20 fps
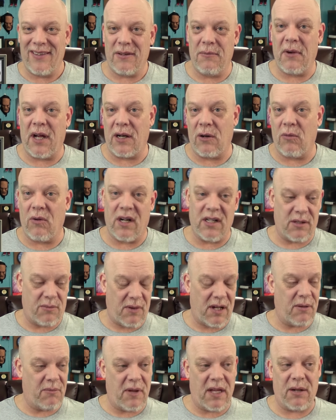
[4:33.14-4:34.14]
You might have won. You
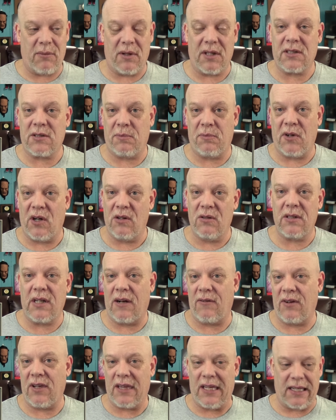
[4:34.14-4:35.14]
might have made him explode
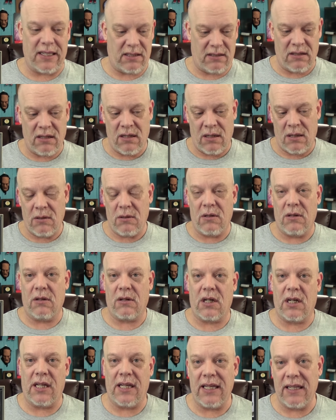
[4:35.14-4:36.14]
and everything. And
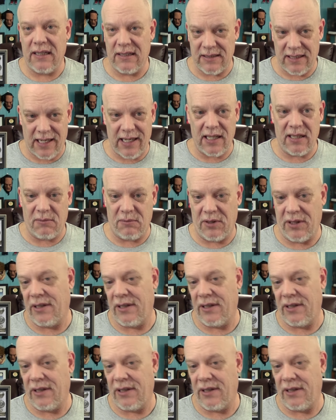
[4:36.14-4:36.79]
you're gonna eat his hand.